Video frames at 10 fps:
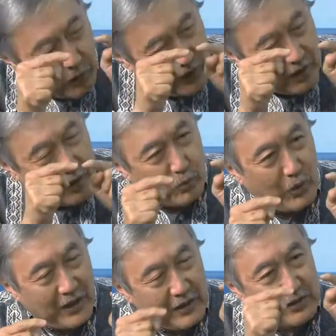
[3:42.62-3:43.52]
what,
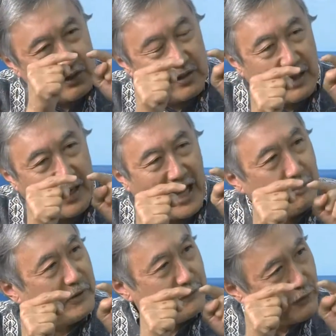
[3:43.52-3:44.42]
why does it
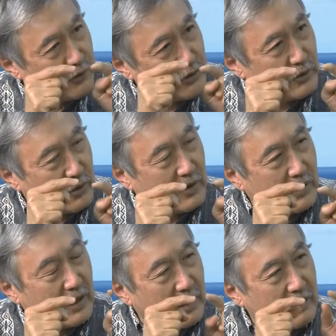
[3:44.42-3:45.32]
happen first
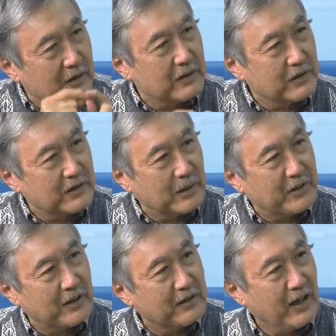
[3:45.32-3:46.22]
or uh,
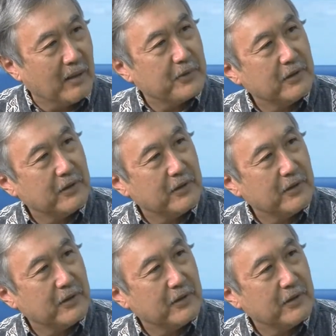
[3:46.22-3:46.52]
something at the top?